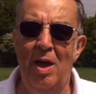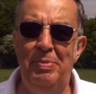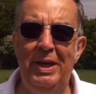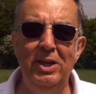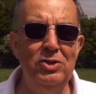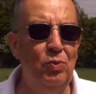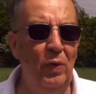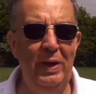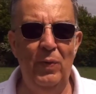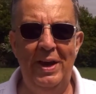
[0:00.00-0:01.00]
because
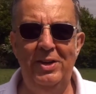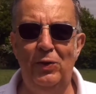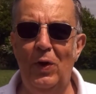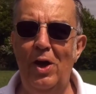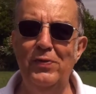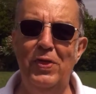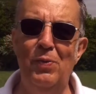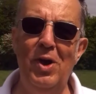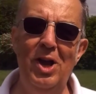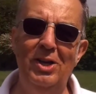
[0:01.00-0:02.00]
we went all over the
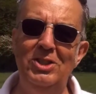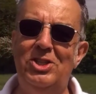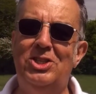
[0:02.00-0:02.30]
world and